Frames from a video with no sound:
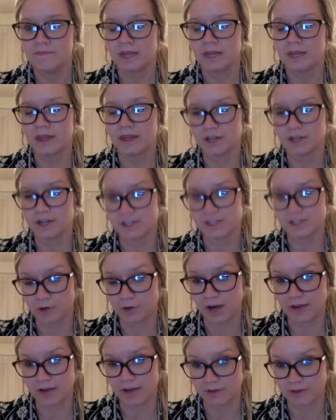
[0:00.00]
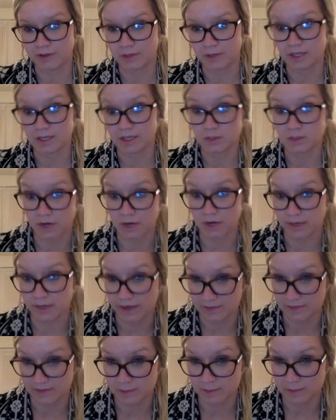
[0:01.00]
in their demographic, because
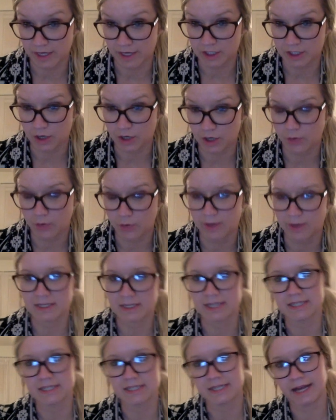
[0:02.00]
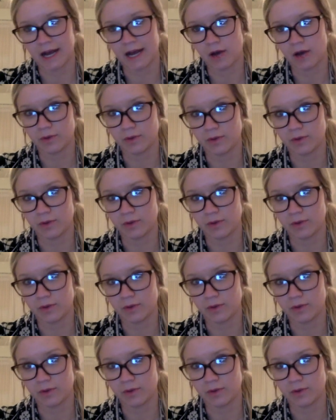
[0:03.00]
we have Spanish on our websites now,